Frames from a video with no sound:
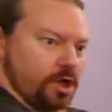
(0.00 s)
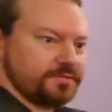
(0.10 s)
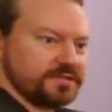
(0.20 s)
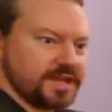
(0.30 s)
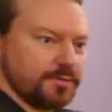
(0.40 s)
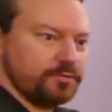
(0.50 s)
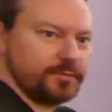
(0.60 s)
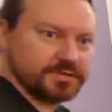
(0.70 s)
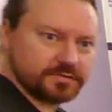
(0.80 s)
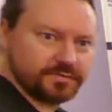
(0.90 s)
off the table. Makes
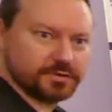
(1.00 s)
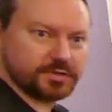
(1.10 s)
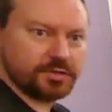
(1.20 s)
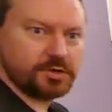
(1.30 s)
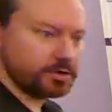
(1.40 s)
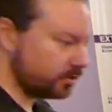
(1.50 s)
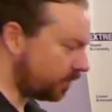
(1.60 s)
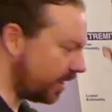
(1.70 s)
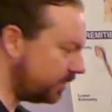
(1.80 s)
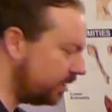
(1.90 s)
her feel secure,
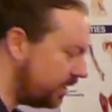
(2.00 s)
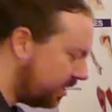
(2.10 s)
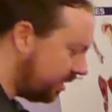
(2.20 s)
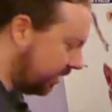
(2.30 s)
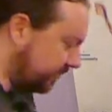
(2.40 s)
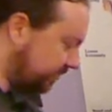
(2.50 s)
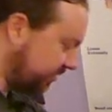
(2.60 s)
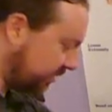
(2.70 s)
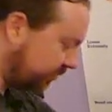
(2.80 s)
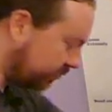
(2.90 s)
right? If you're dealing